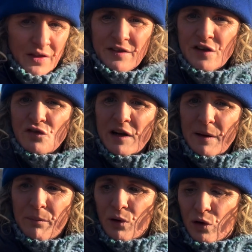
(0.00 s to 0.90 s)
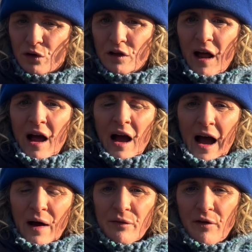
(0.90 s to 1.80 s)
This is really important.
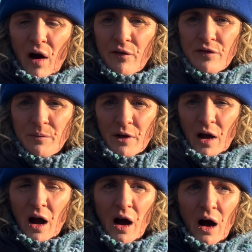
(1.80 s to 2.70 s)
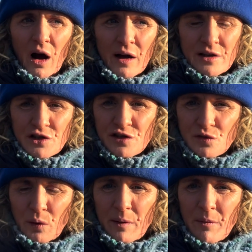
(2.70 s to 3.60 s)
How far from the car is your
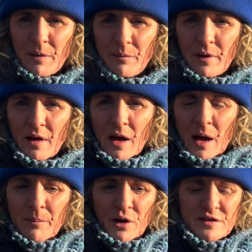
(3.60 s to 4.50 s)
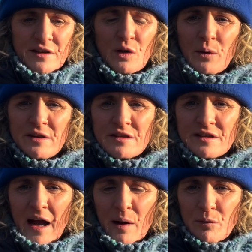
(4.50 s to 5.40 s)
swim? Because in the winter
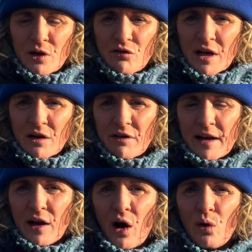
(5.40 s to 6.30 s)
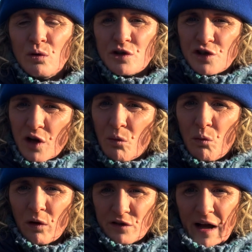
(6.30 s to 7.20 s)
time, when you're really cold, you don't
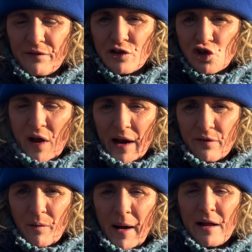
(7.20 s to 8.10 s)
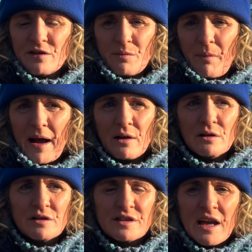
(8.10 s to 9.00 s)
want to have to trek for miles and
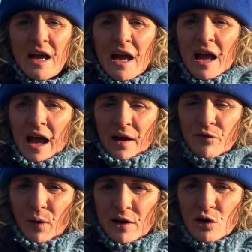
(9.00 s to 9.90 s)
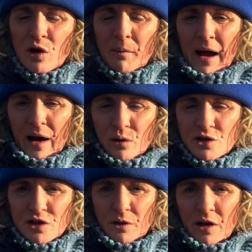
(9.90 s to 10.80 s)
miles. If when you come
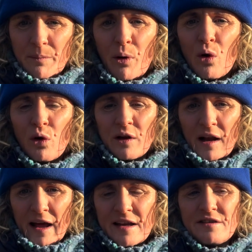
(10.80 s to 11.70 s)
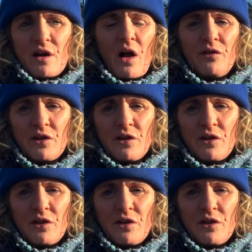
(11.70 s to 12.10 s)
out, you're going to put all your layers on,